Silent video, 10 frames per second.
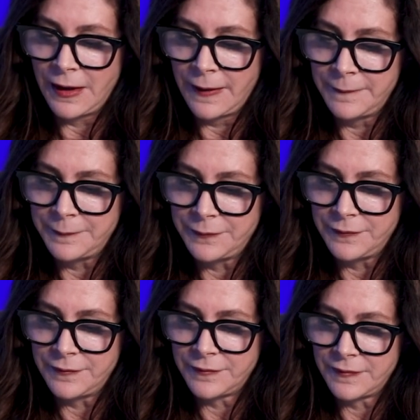Um,
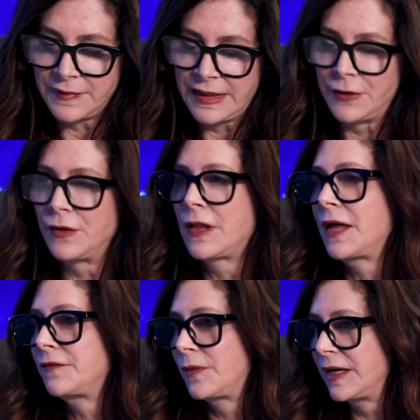there are a
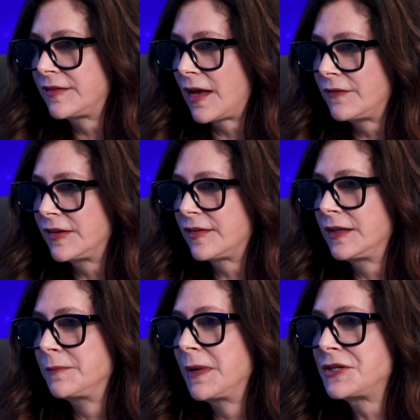lot of ways,
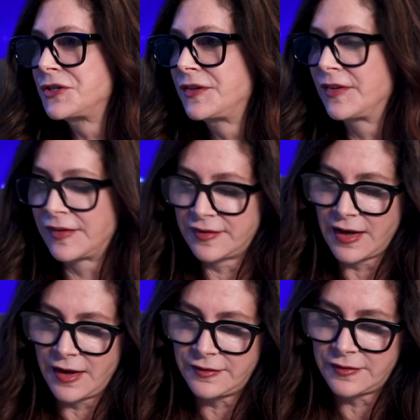obviously, to measure
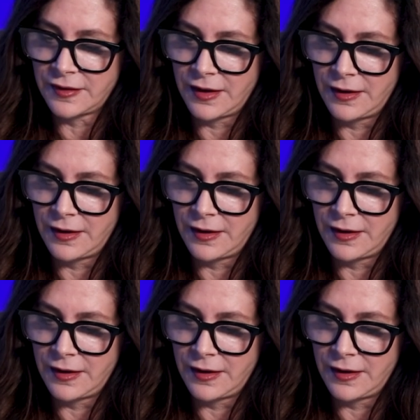success,